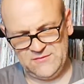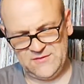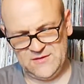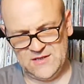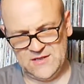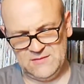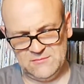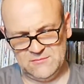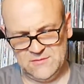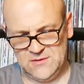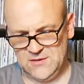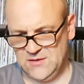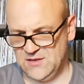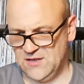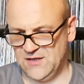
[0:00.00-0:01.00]
the label?
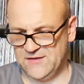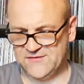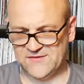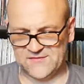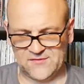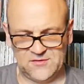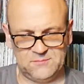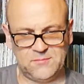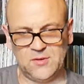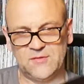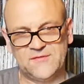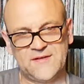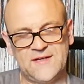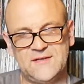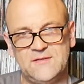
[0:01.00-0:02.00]
Oh, it's just on a bog
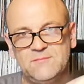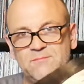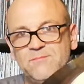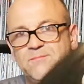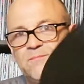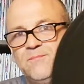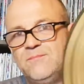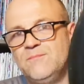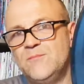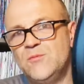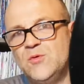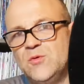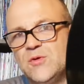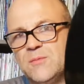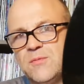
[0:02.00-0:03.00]
standard
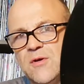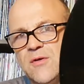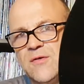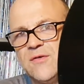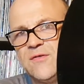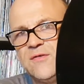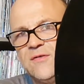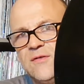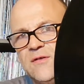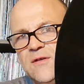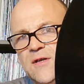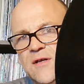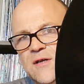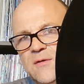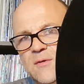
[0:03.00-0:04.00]
Warner Brothers.
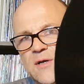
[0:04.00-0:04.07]
Here we